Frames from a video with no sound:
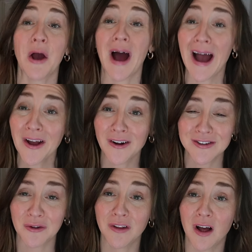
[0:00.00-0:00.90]
Now, I
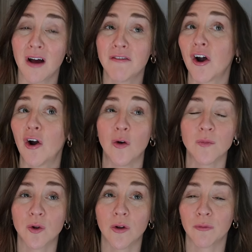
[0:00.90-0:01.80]
also love our
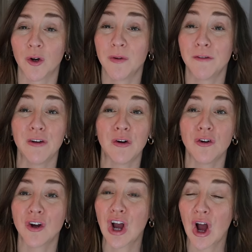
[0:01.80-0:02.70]
homeschooling room to
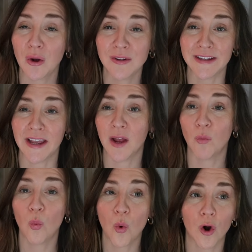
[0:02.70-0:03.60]
feel cozy
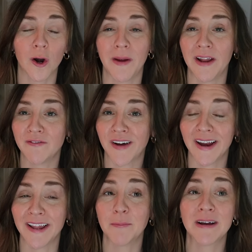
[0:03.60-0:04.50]
and warm and
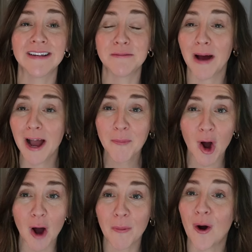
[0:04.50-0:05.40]
inviting because my
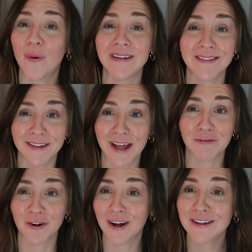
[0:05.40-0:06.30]
mom always did
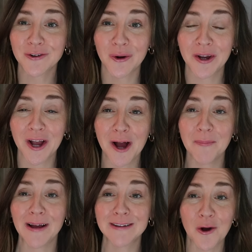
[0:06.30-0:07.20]
that for us growing up
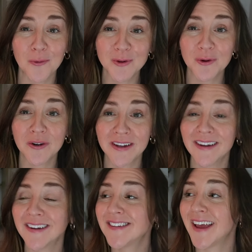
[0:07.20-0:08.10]
as homeschooled
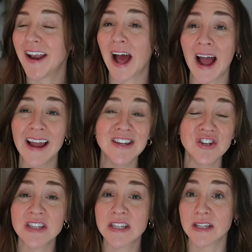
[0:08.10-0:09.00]
kids. And I, it's
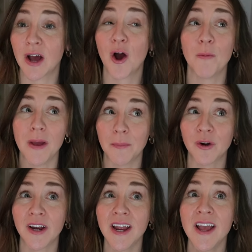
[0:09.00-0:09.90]
just a
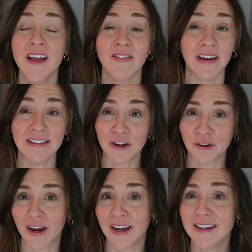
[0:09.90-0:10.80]
memory that is
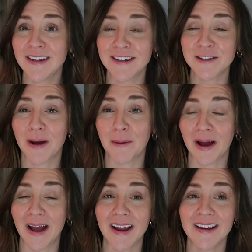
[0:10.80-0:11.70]
ingrained into my
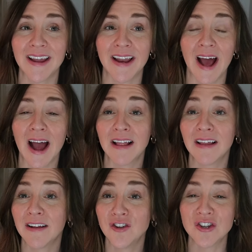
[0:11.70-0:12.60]
mind. And I
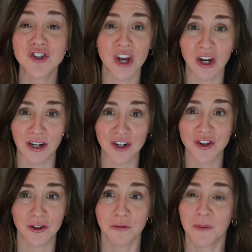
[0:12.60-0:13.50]
just cherish
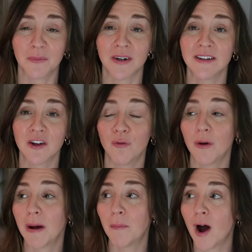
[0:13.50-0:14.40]
those memories of
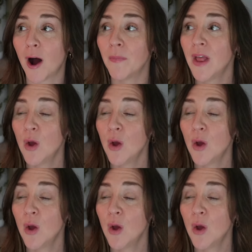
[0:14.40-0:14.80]
when my mom,